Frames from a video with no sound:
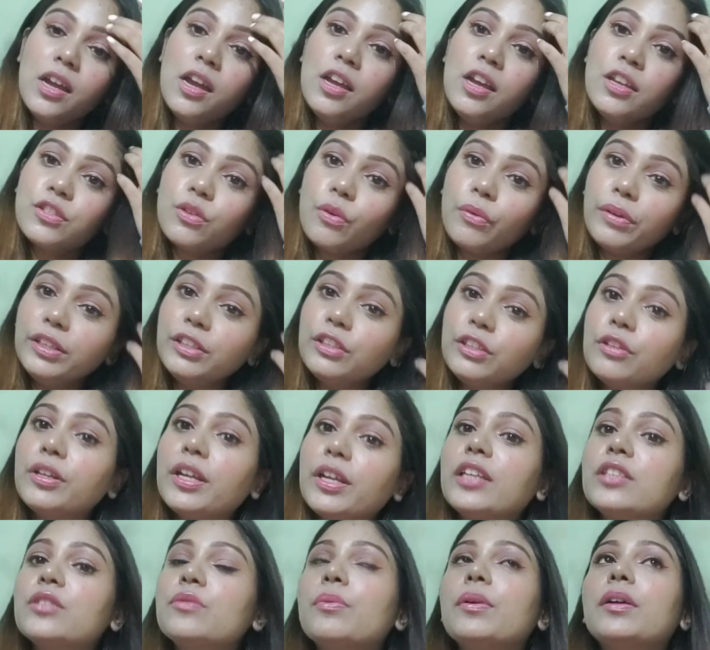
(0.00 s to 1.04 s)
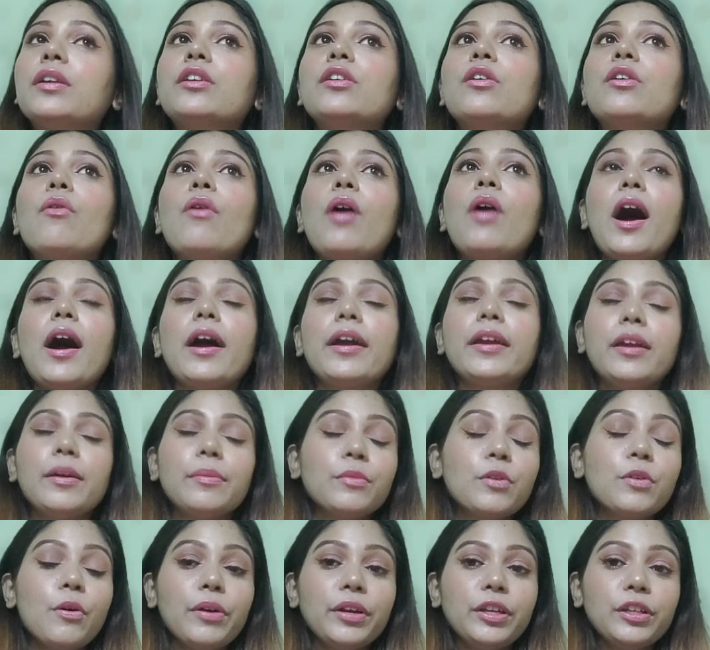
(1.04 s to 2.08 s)
So in today's video I am
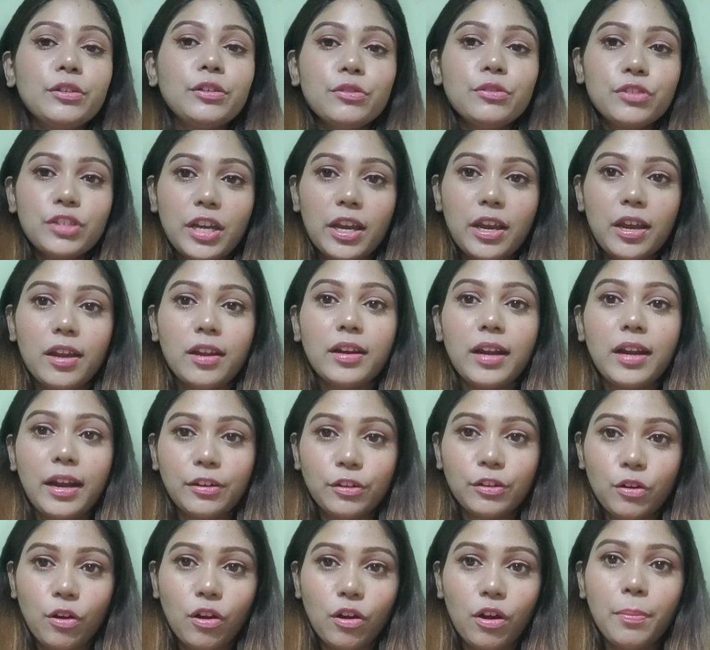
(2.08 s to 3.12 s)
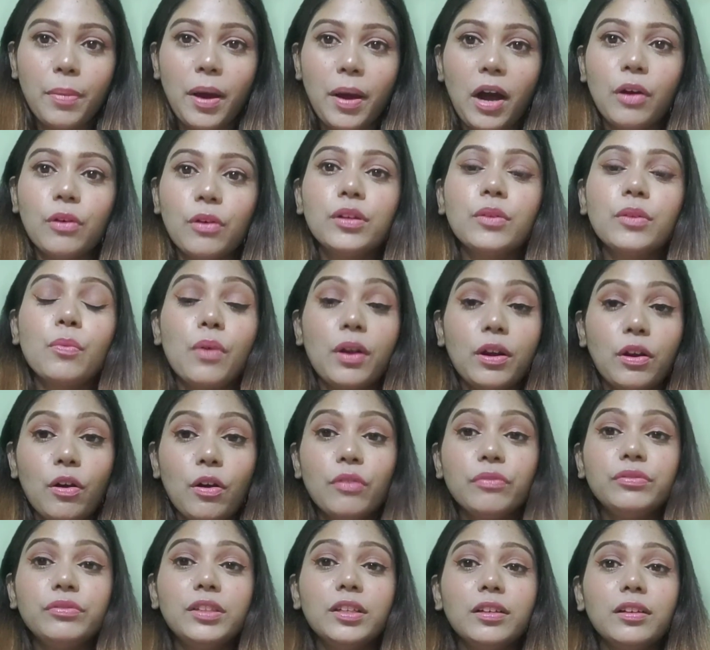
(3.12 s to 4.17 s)
going to share and talk about one of
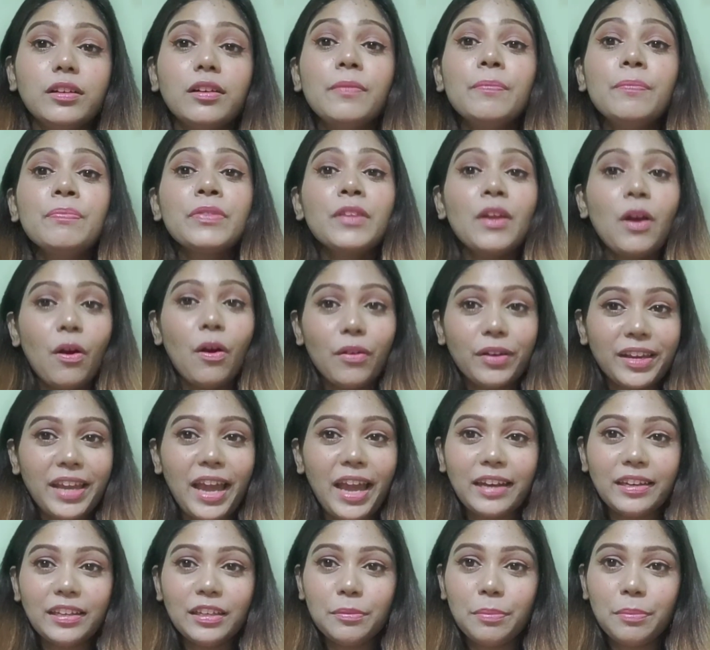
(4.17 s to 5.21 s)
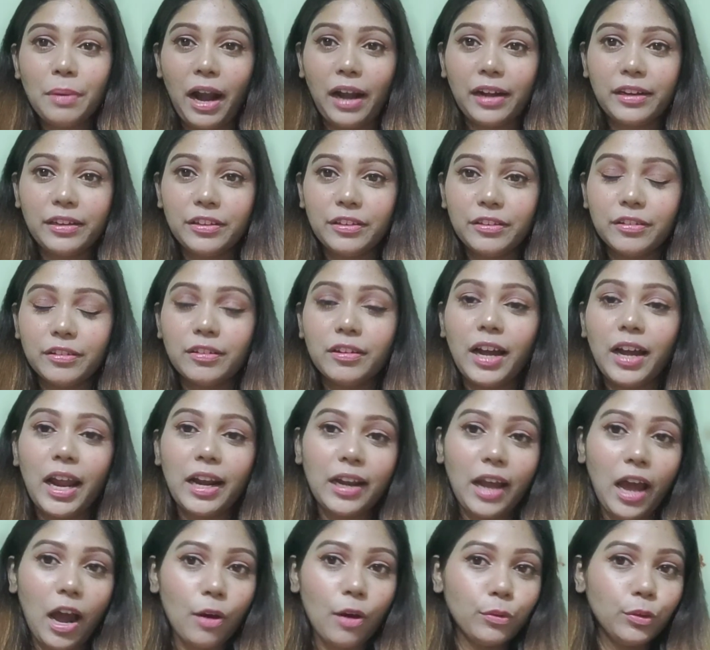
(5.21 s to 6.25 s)
the organic brand here and
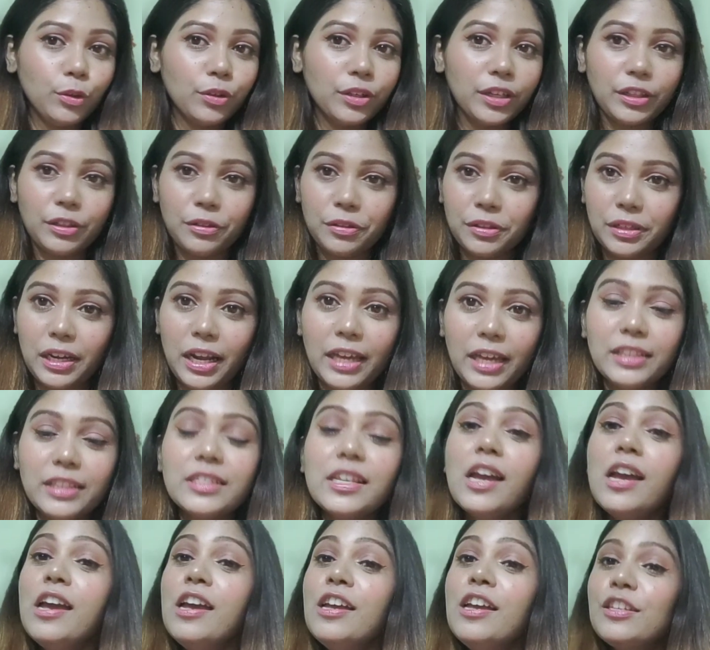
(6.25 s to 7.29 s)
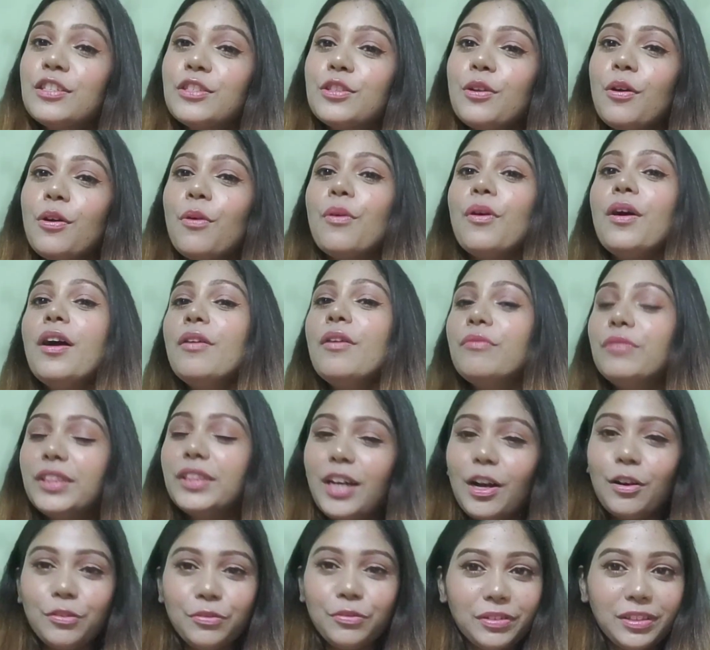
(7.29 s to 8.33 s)
how you can utilize. So
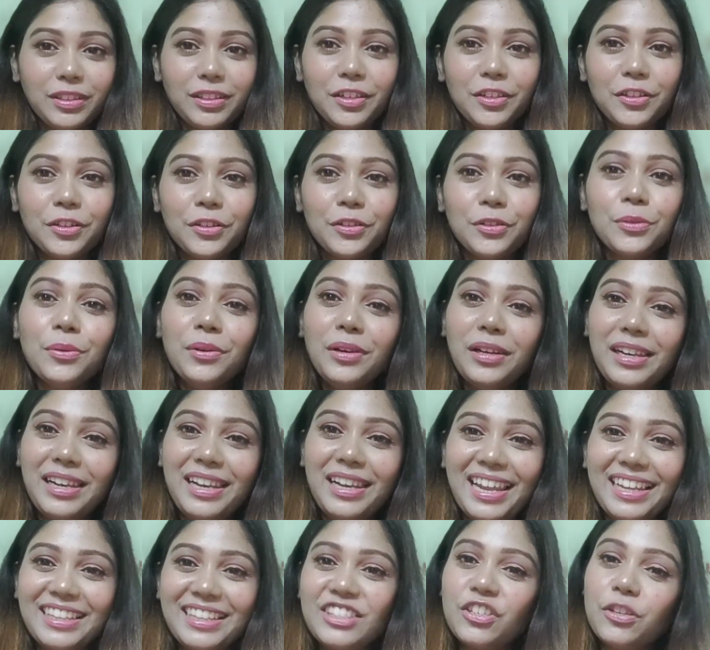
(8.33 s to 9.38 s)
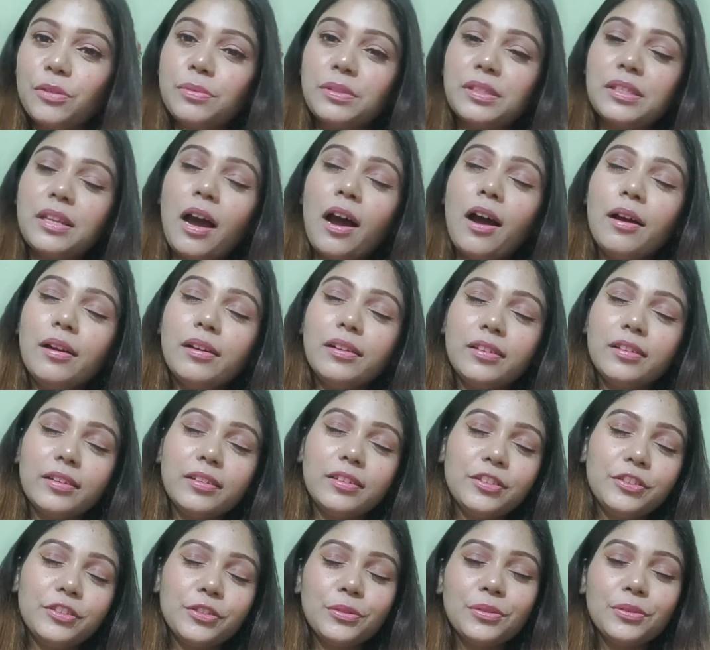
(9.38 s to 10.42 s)
without further ado, let's just start
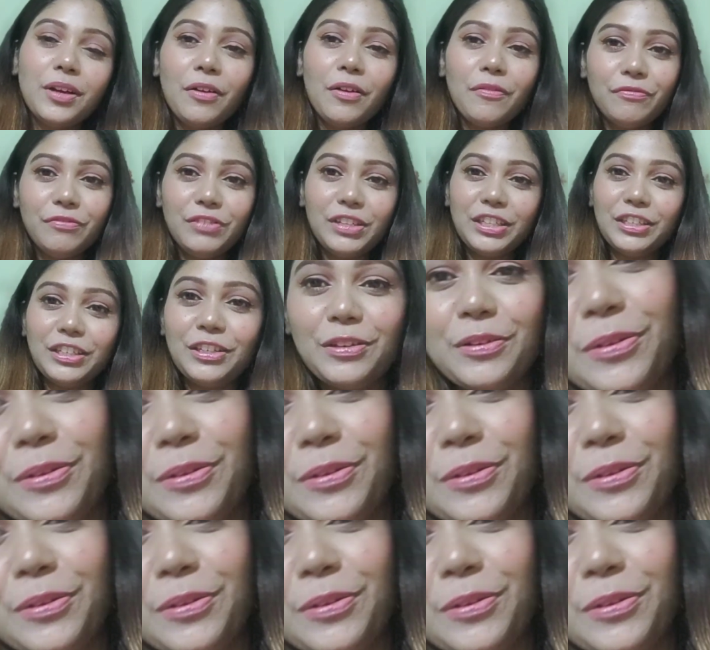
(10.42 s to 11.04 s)
into the video.